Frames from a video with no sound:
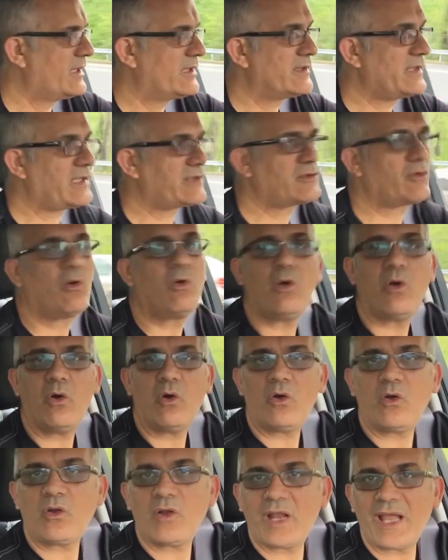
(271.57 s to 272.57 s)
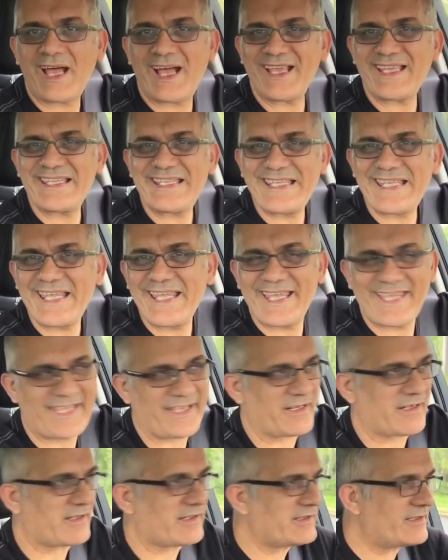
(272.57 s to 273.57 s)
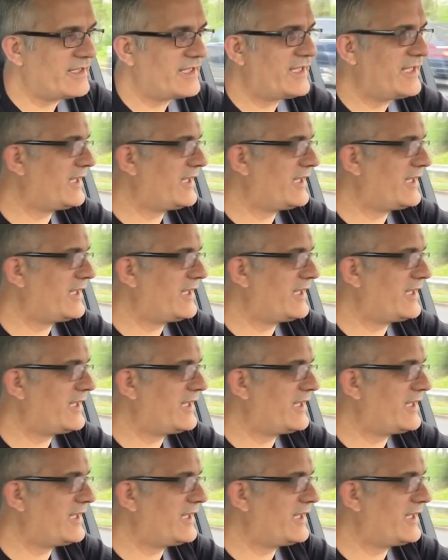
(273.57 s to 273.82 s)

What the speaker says: that's all I care.